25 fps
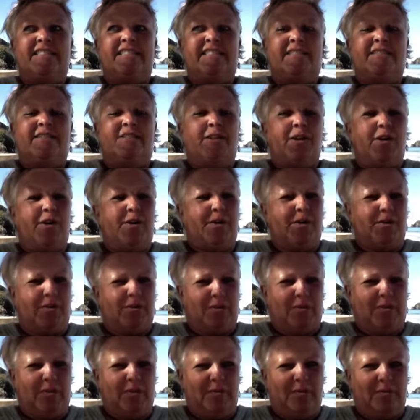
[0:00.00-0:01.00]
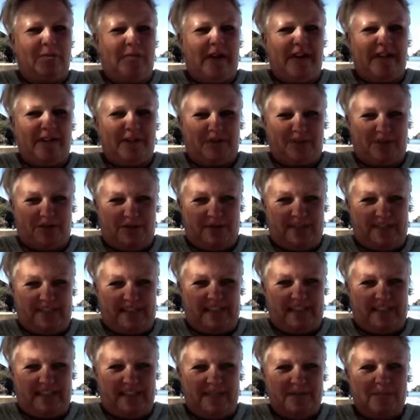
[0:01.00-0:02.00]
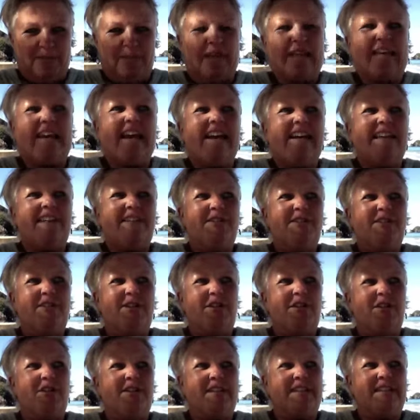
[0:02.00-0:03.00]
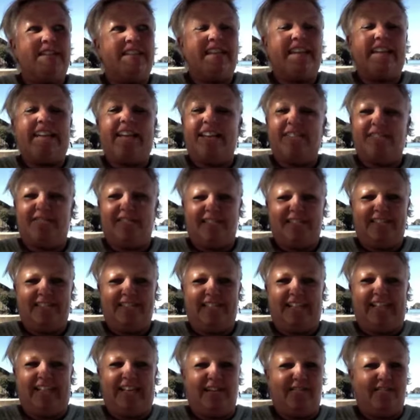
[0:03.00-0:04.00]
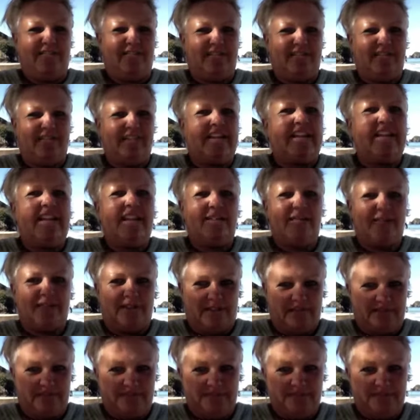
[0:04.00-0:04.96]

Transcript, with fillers: So, my journey began on 11 11 11.